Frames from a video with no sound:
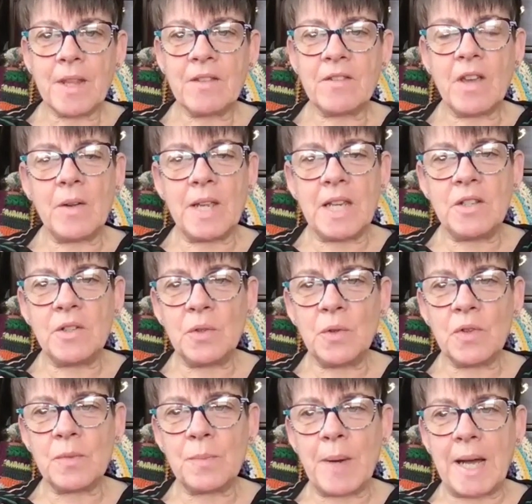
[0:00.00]
So he
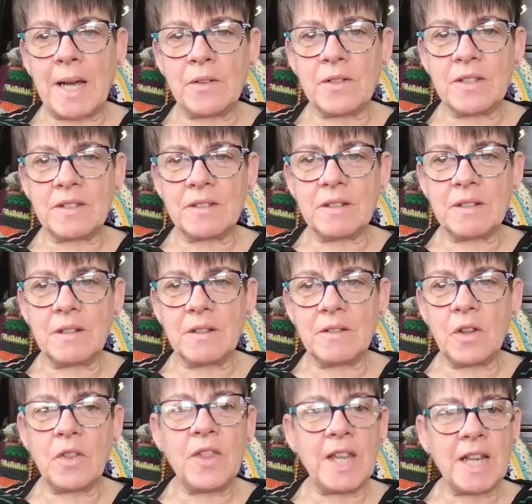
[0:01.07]
talks about
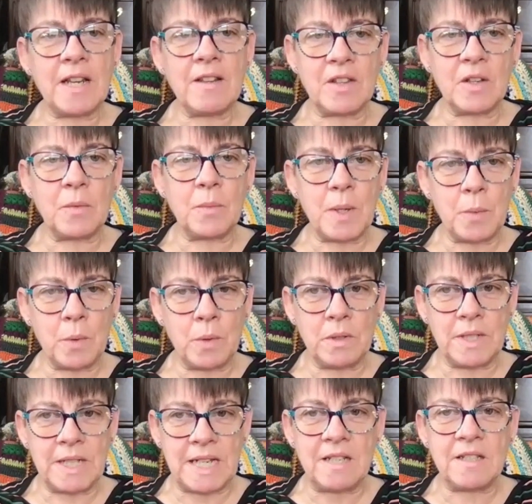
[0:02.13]
the things that we will
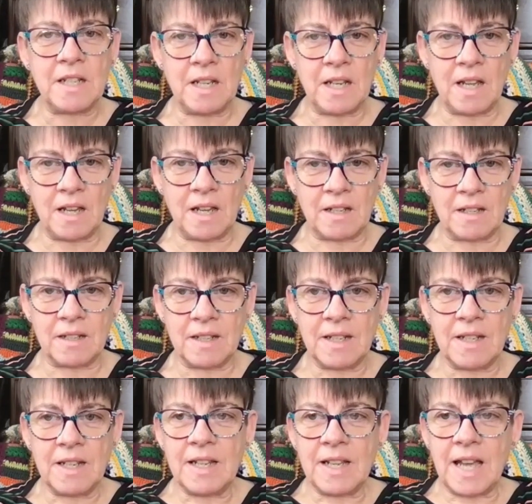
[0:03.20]
need to learn,
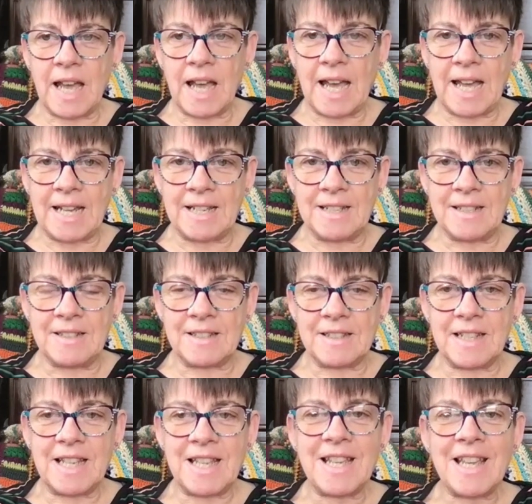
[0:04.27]
and
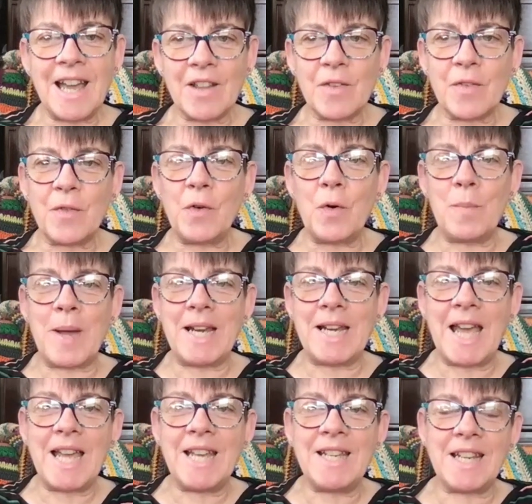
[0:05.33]
he has four main
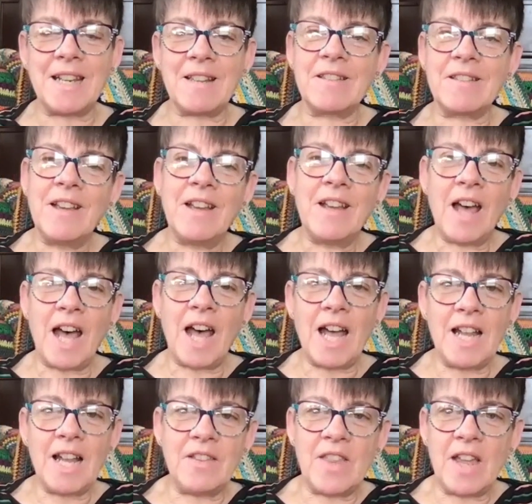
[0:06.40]
headings,
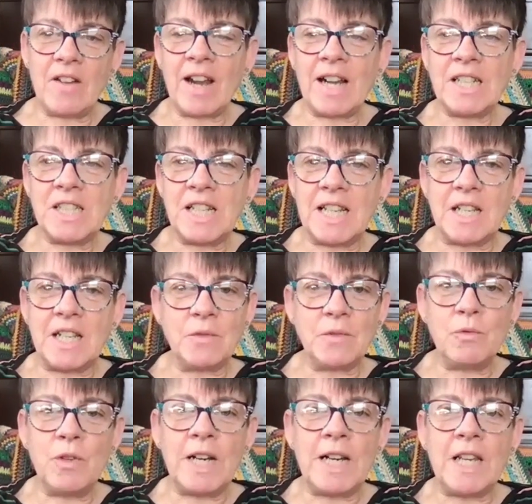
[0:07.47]
and they're actually
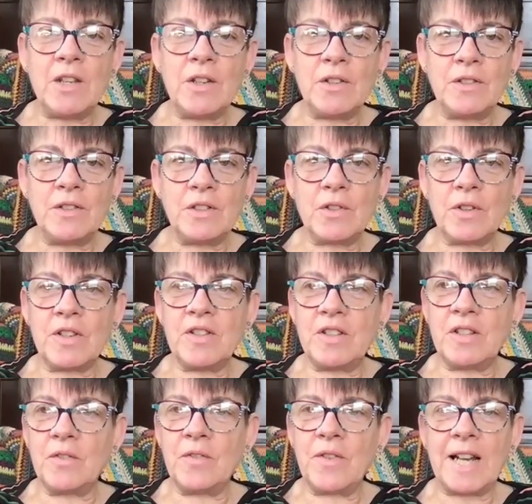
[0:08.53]
really good
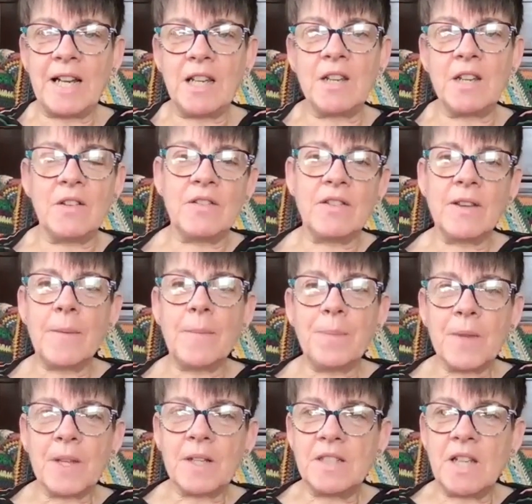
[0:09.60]
Christian values.
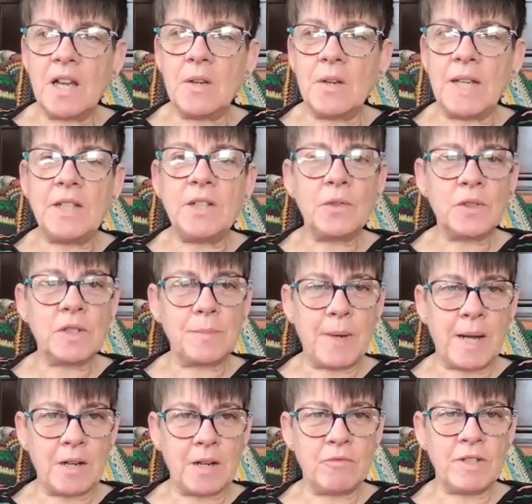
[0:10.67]
So he talks
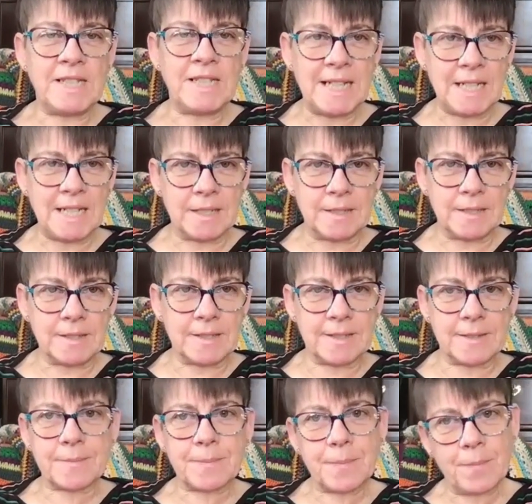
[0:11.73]
about
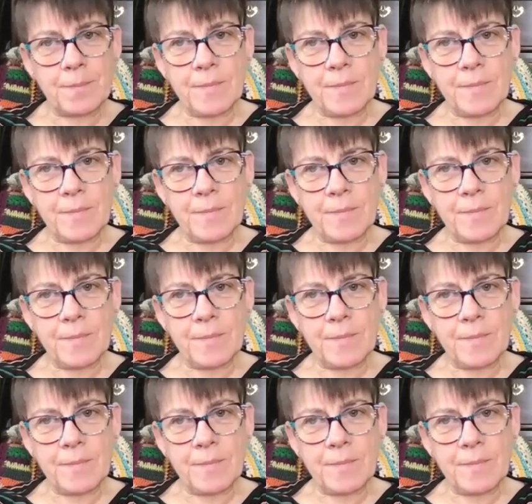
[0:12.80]
resilience.